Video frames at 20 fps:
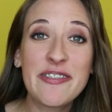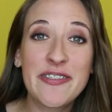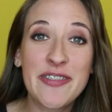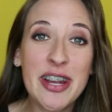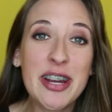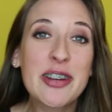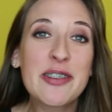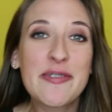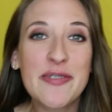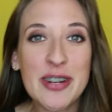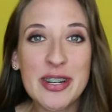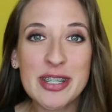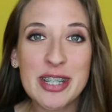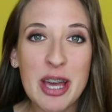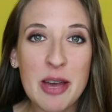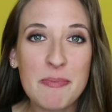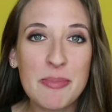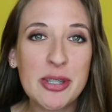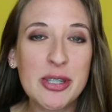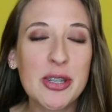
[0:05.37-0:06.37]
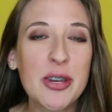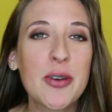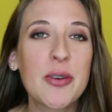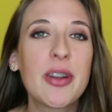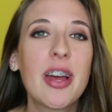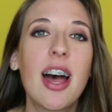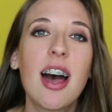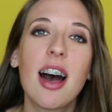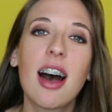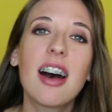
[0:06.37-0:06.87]
very first
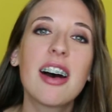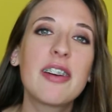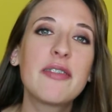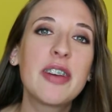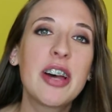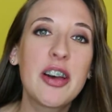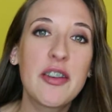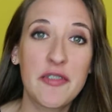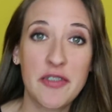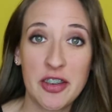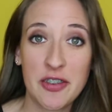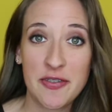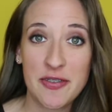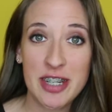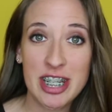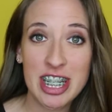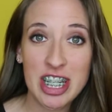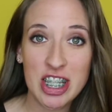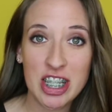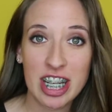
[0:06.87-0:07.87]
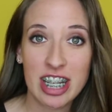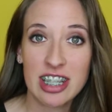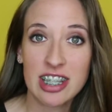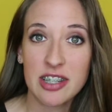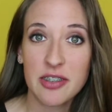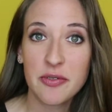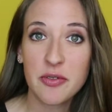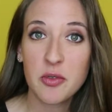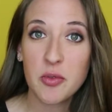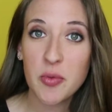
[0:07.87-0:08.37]
episode of 50 Shades of